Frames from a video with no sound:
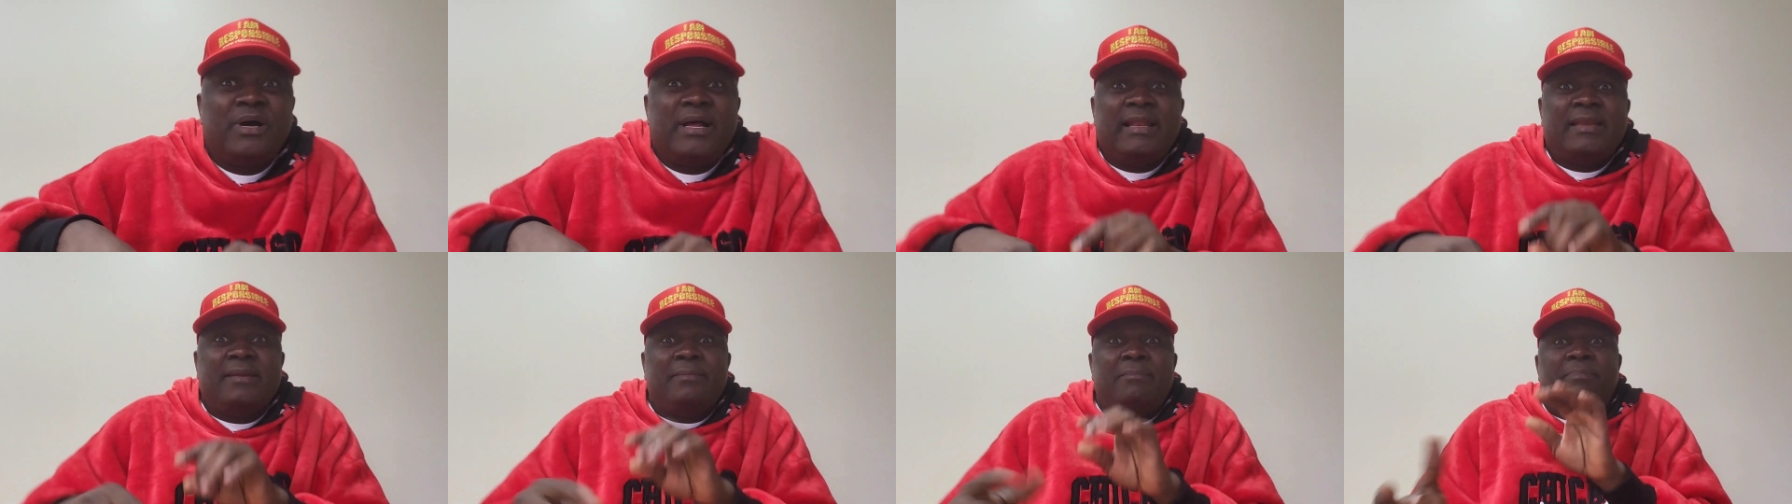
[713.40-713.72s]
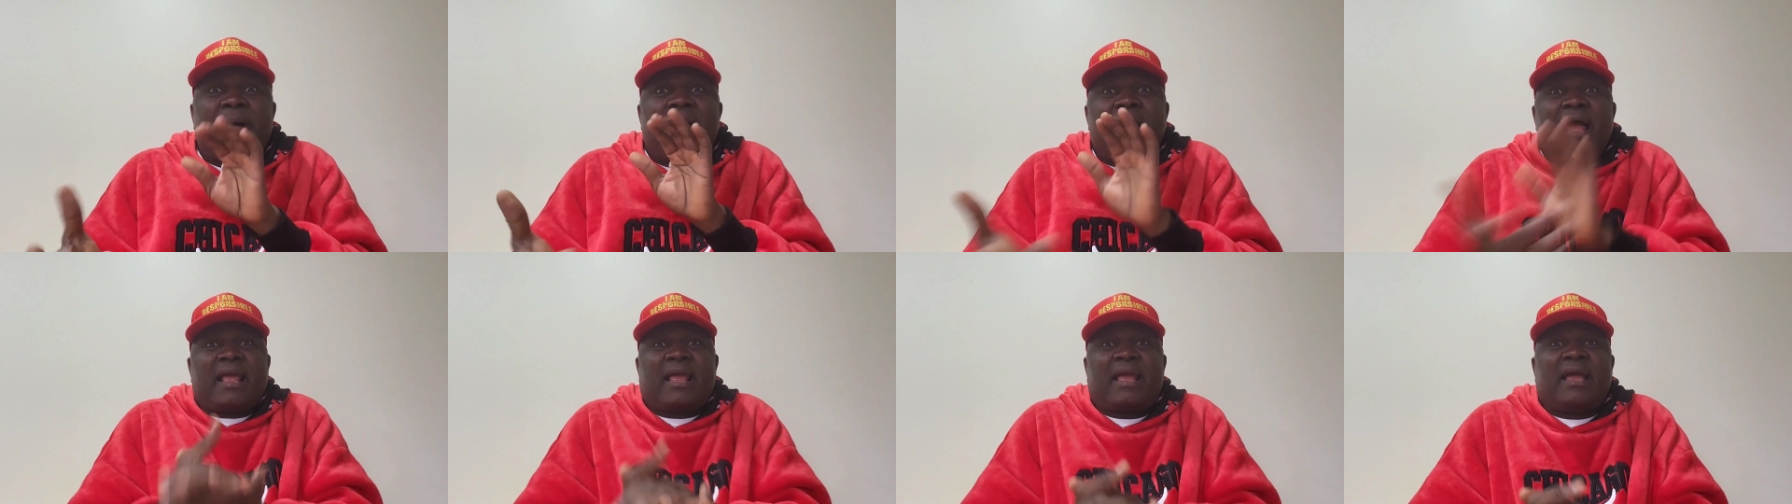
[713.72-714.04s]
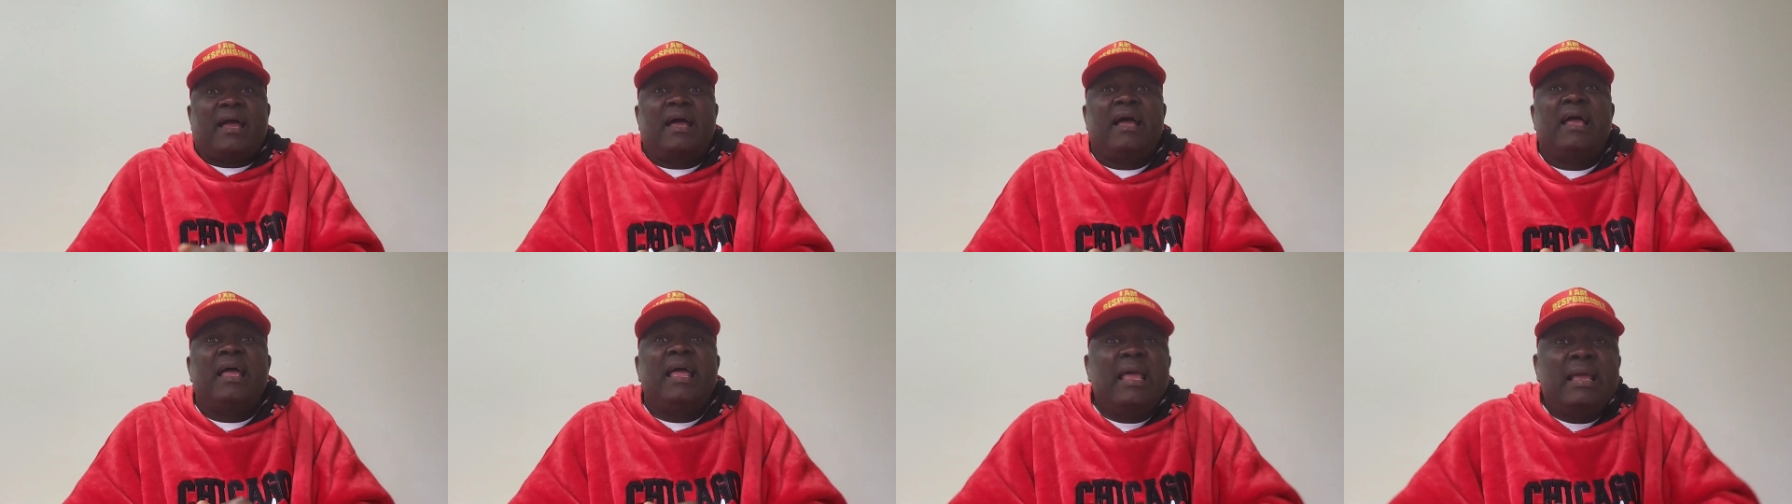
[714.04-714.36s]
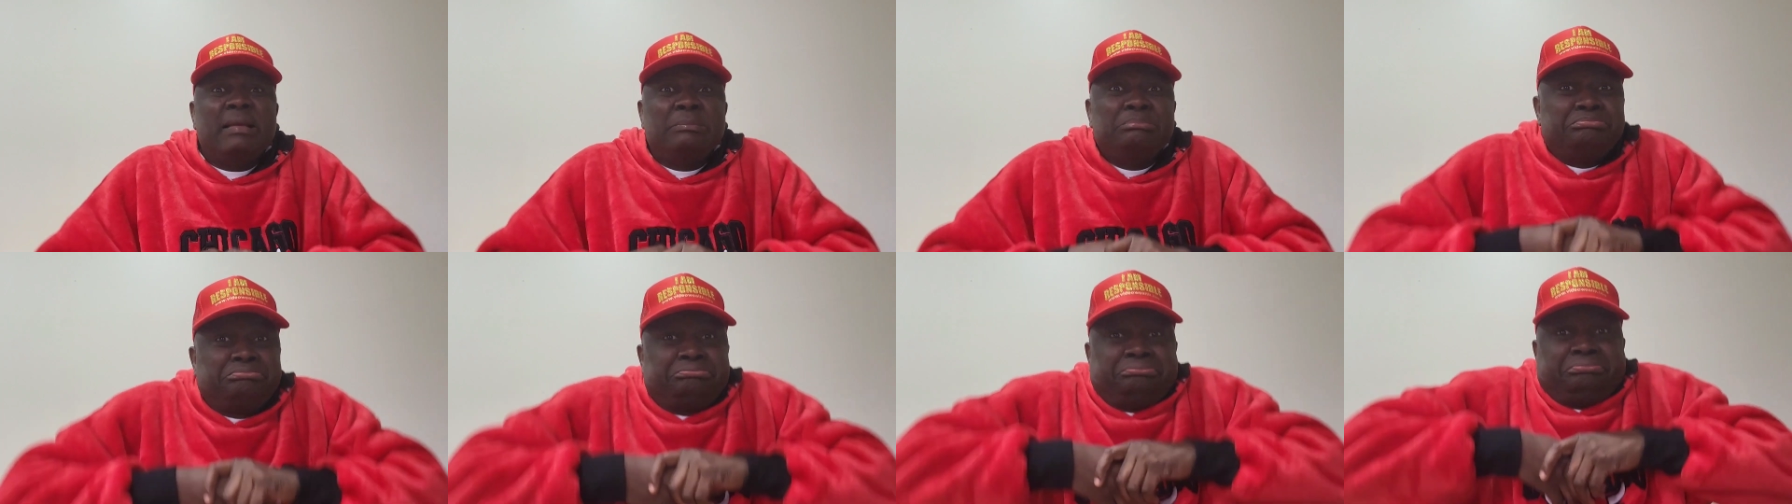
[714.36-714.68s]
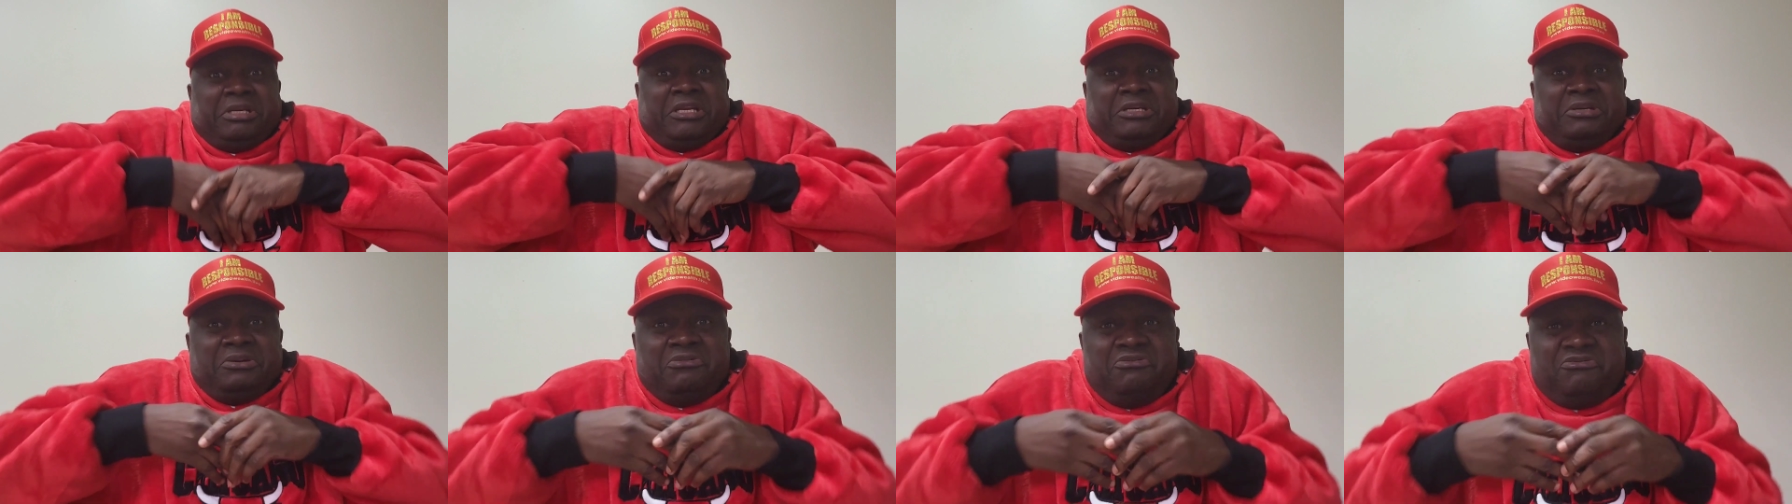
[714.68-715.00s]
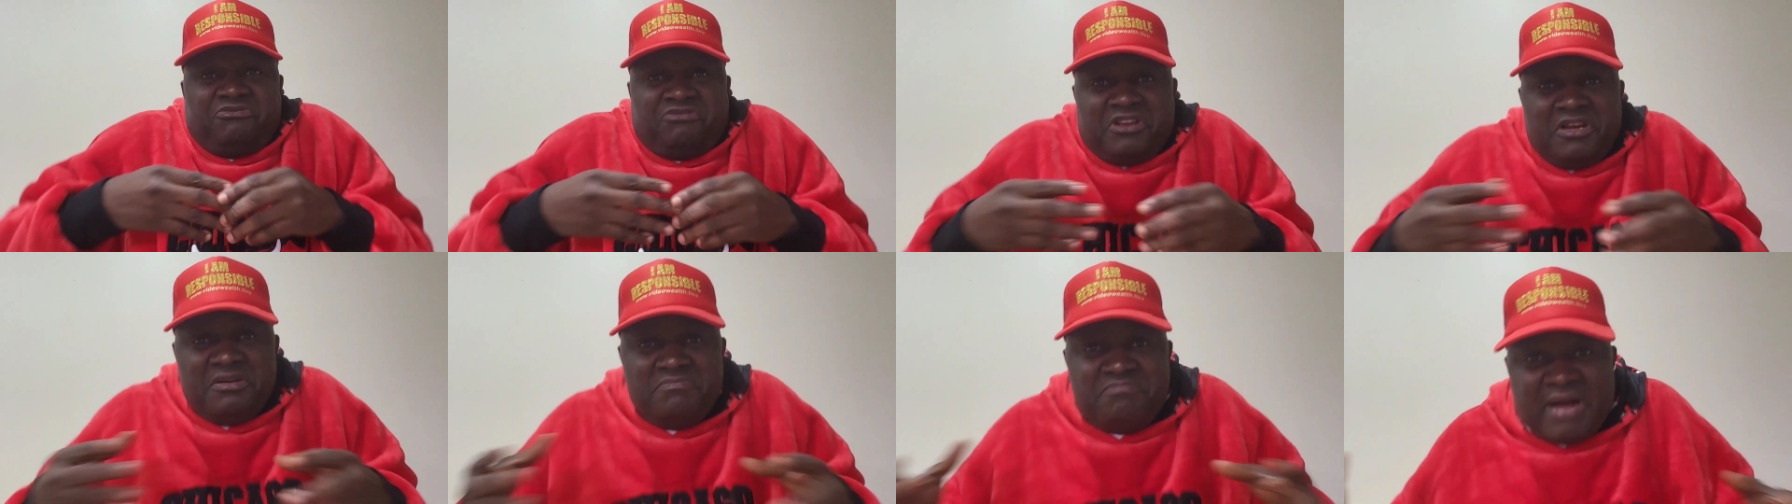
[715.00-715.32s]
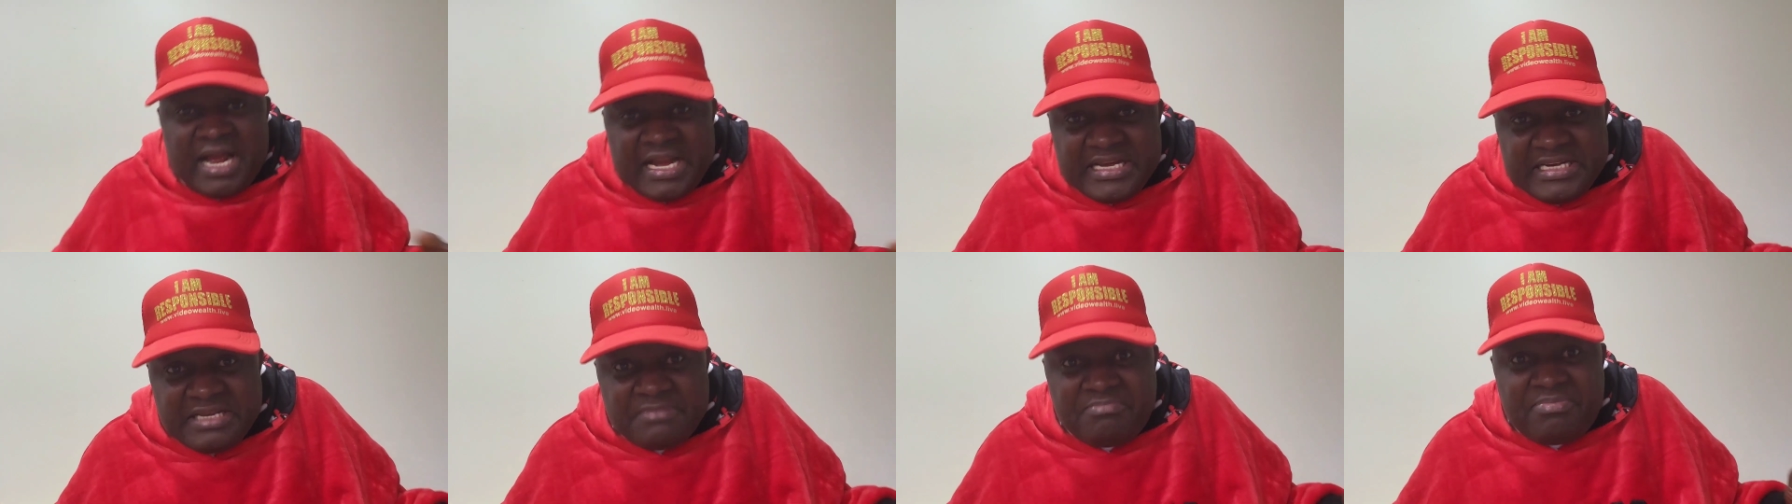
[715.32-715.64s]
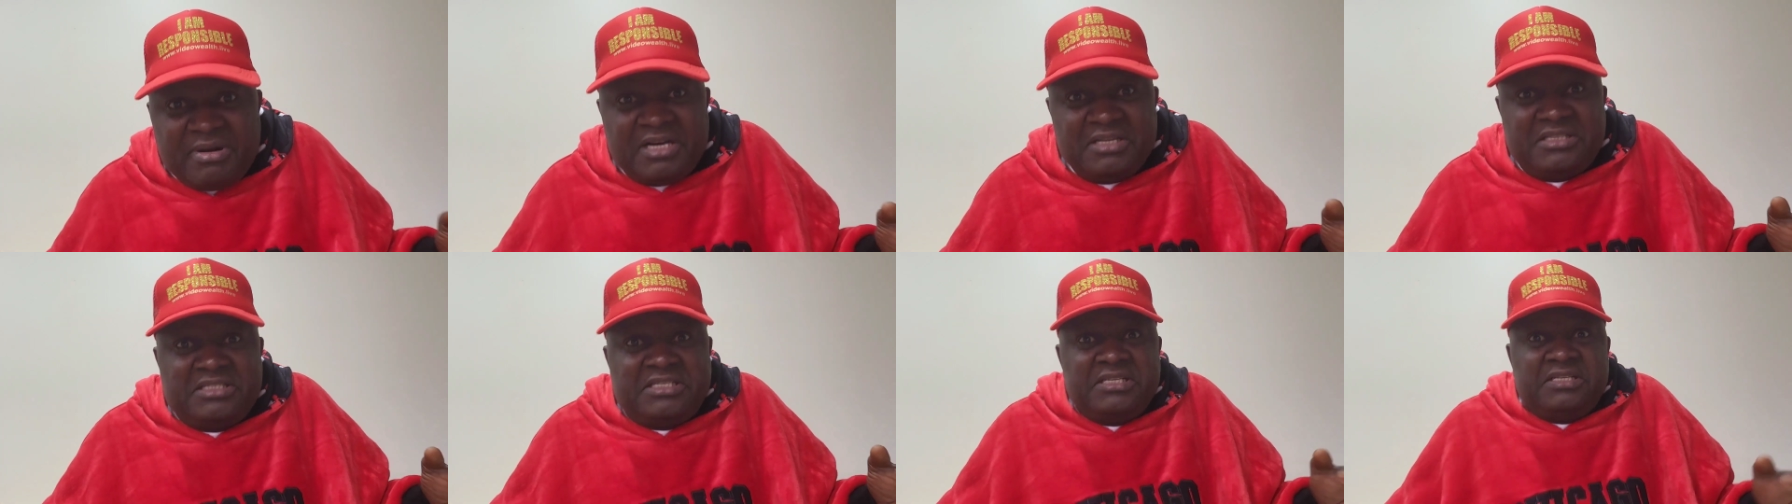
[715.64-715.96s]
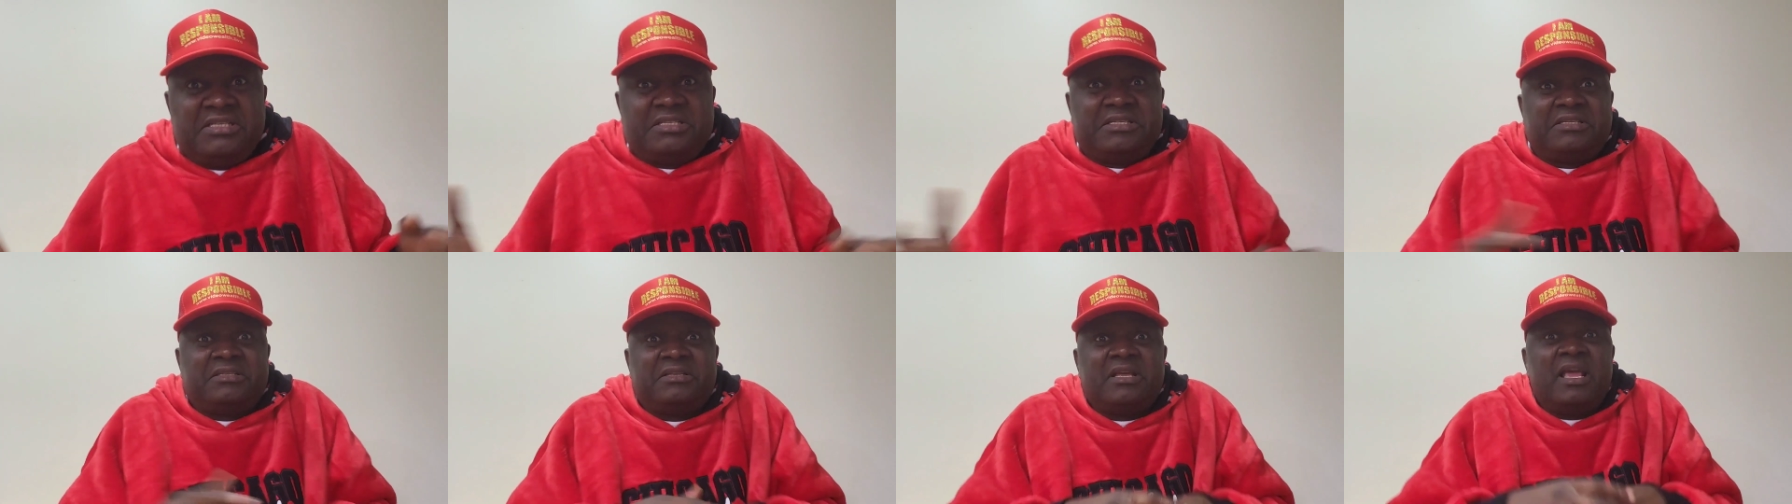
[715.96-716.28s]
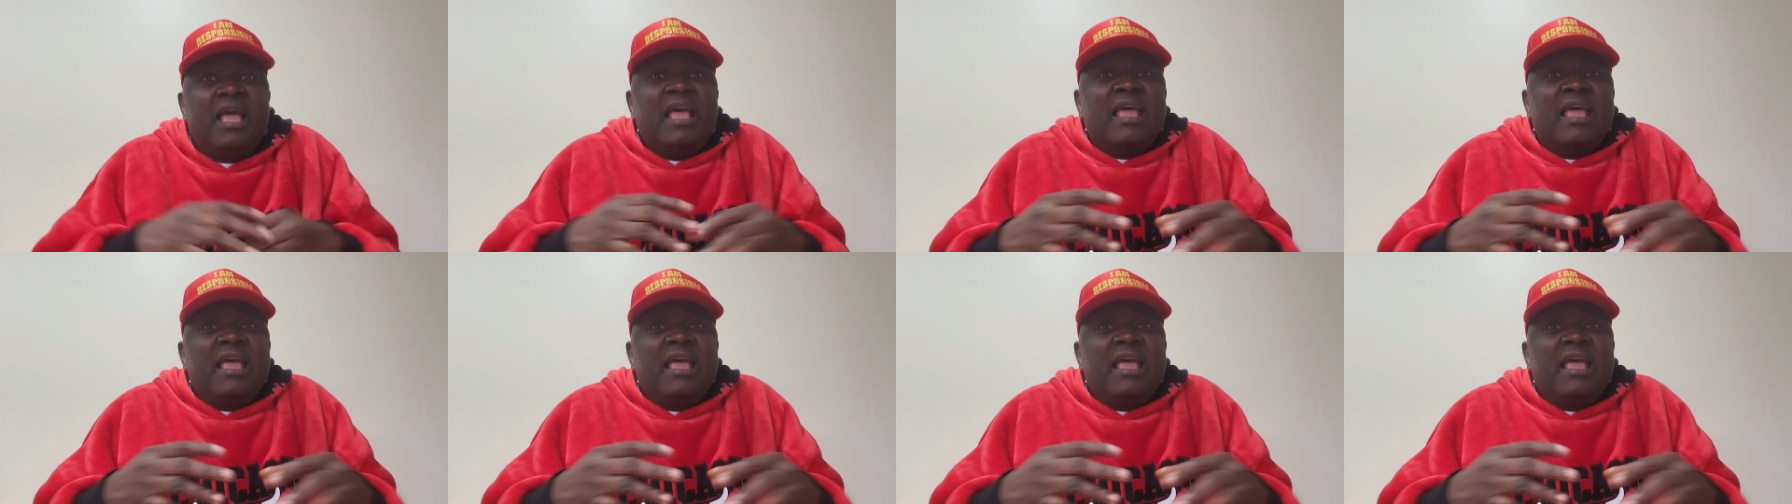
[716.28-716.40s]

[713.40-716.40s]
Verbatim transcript: at the back. They don't feel bad about it.